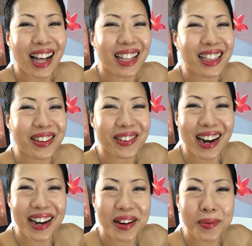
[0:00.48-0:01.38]

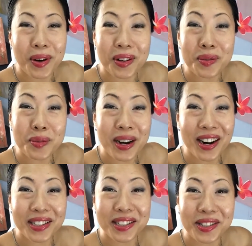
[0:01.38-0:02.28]
Aloha, welcome to my
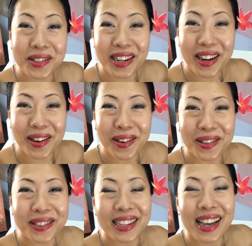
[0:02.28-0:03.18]
art
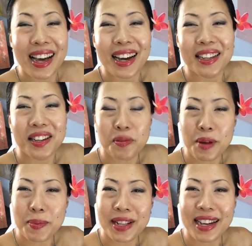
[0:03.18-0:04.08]
studio. A lot of
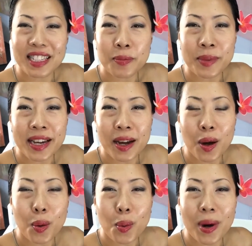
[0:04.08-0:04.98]
people ask me
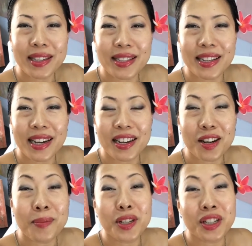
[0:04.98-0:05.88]
what a
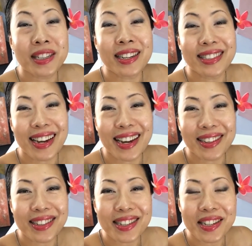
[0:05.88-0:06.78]
commission
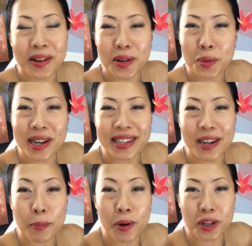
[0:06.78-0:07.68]
entails. You know, you want
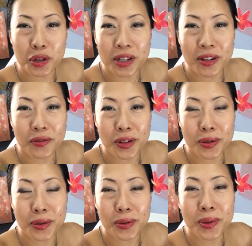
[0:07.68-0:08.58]
a portrait of
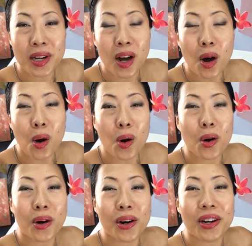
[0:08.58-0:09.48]
you
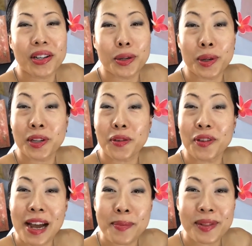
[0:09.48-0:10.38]
or you and your
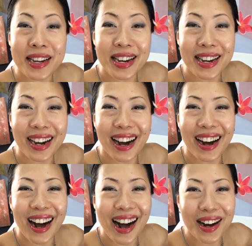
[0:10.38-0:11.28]
family.
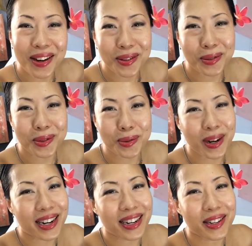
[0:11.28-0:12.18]
How do
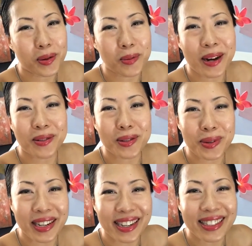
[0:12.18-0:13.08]
I go about
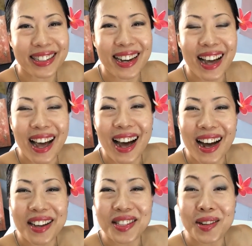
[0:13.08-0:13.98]
doing it?
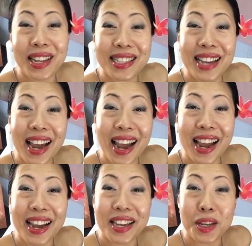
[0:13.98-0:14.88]
So let's
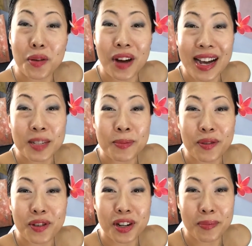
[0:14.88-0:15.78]
say you've asked me
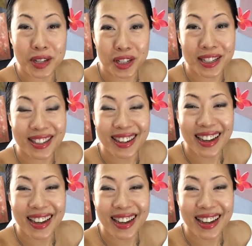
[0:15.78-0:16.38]
for a commission.